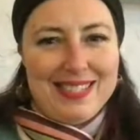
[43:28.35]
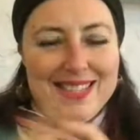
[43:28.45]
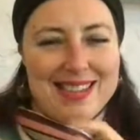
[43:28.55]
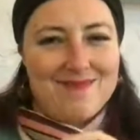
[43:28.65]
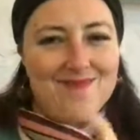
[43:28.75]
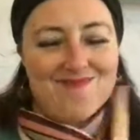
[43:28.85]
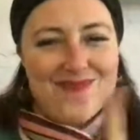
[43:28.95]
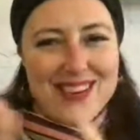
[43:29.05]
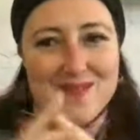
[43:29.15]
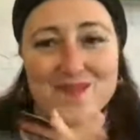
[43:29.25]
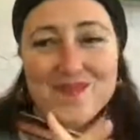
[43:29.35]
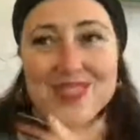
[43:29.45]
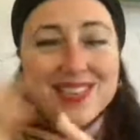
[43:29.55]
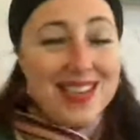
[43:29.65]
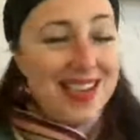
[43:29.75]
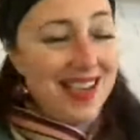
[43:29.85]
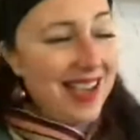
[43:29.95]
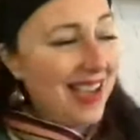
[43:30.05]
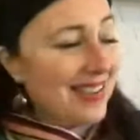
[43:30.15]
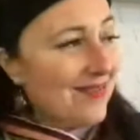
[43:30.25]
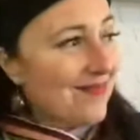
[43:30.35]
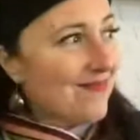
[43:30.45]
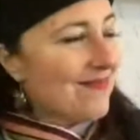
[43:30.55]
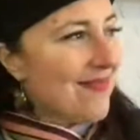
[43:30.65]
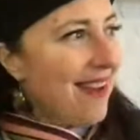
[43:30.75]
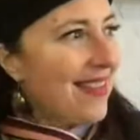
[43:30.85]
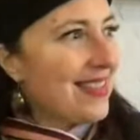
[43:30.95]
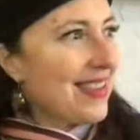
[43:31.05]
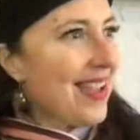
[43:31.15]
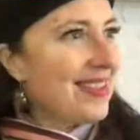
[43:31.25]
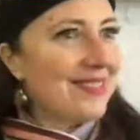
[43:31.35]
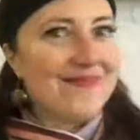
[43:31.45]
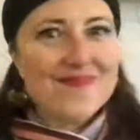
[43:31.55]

Just like, you know, I don't I don't like that guy.